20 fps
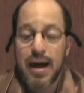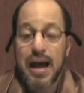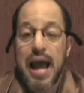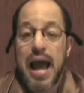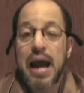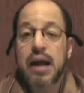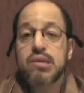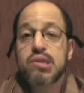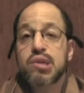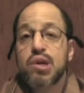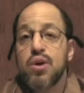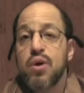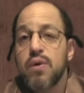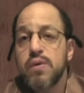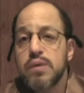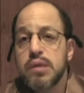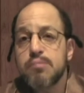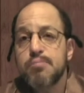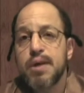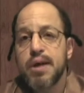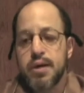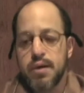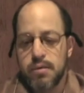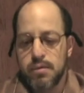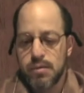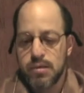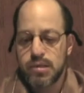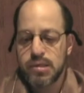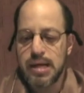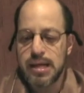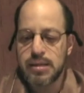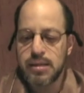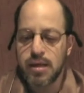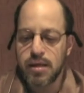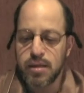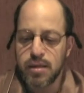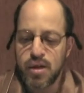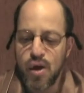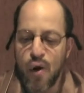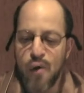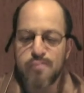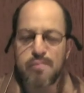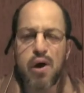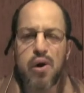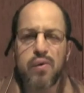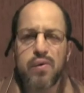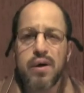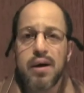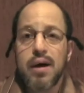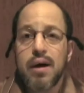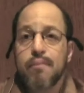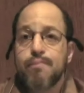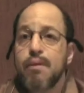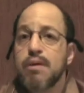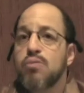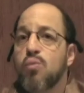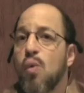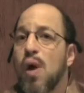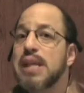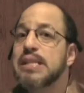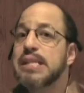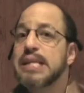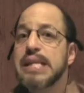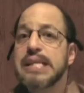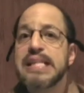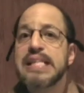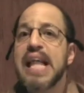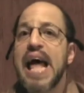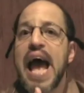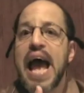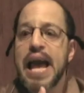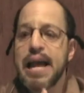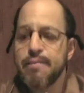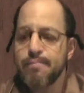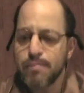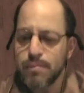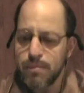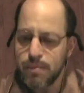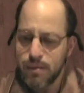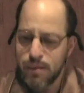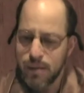"Excuse me," said little Yomo, "but what's his name?"